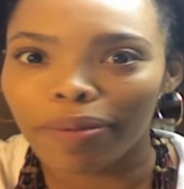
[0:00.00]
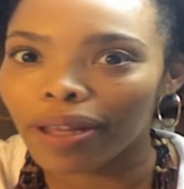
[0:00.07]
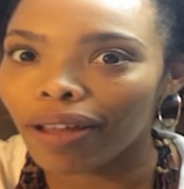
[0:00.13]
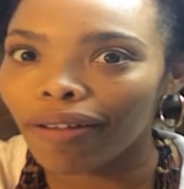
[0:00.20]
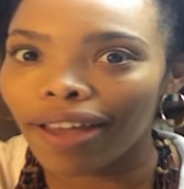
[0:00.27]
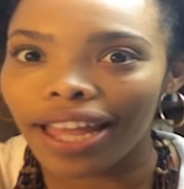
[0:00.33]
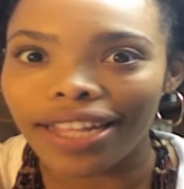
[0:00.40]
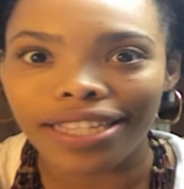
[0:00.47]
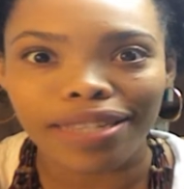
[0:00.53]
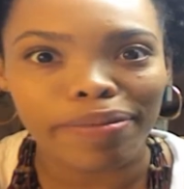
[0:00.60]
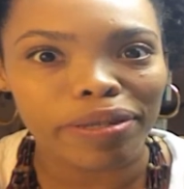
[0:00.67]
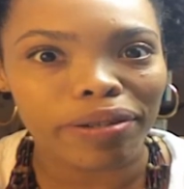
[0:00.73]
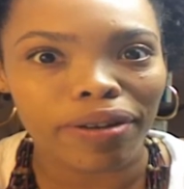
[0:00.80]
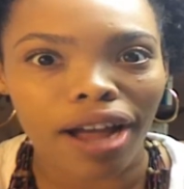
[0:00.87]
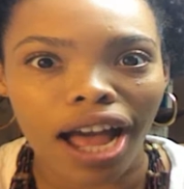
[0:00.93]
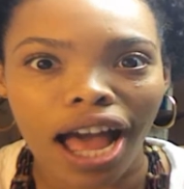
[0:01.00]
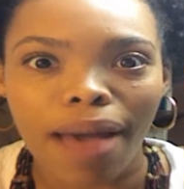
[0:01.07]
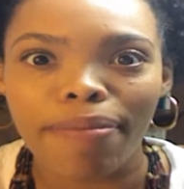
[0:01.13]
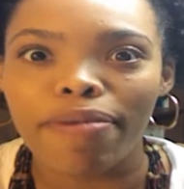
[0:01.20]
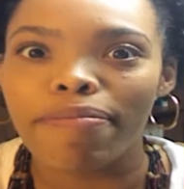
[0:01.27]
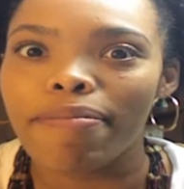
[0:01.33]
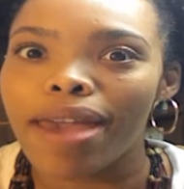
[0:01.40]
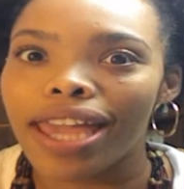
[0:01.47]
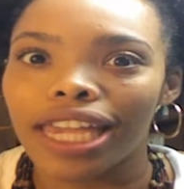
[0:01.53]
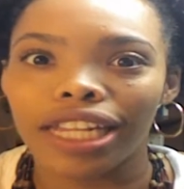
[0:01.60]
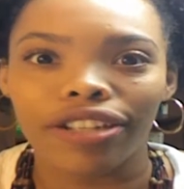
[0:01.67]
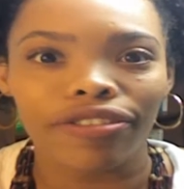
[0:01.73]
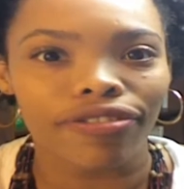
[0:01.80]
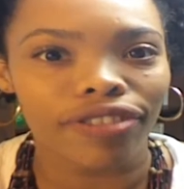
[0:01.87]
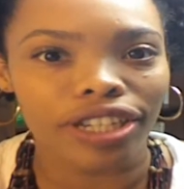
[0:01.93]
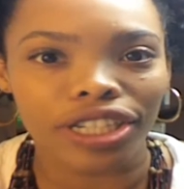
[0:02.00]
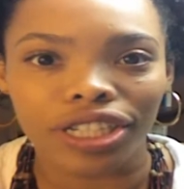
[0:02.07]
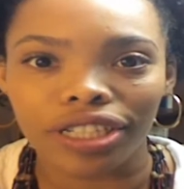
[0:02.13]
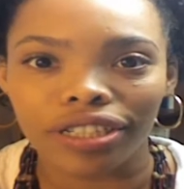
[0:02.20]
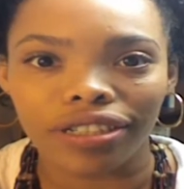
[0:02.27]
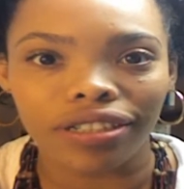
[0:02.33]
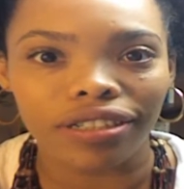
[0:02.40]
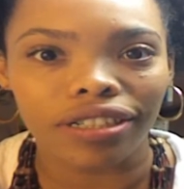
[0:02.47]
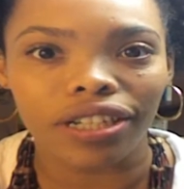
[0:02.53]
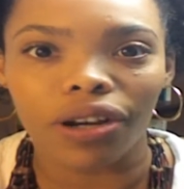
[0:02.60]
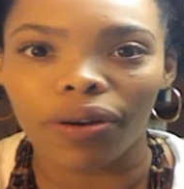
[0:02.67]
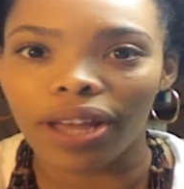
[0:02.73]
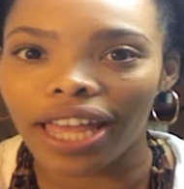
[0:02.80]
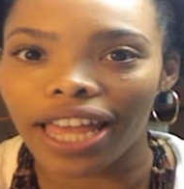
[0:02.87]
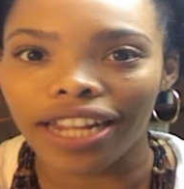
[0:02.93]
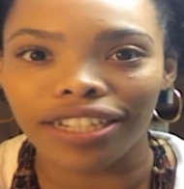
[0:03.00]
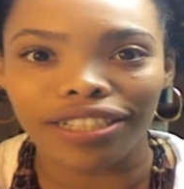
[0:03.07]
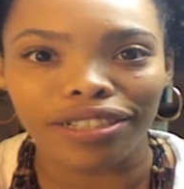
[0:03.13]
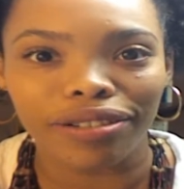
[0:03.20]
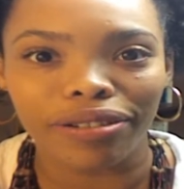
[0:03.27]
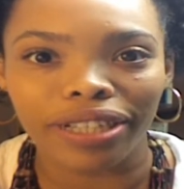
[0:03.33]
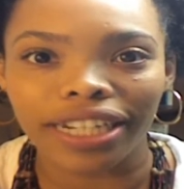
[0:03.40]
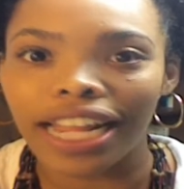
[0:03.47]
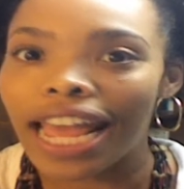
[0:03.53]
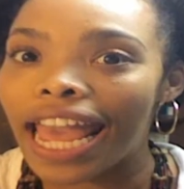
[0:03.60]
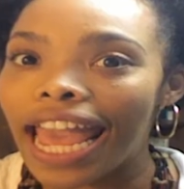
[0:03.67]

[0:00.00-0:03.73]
But go ahead and subscribe. Make it official. Go ahead and do it.